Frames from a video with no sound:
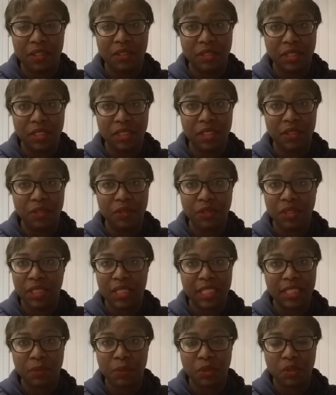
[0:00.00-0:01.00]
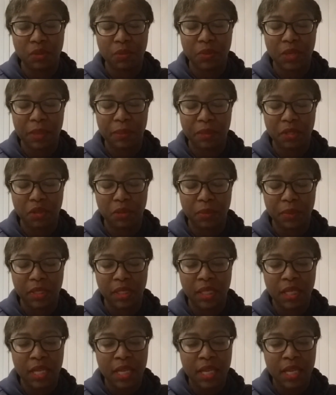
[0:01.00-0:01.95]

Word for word: on its own, you're not supposed to prop it open.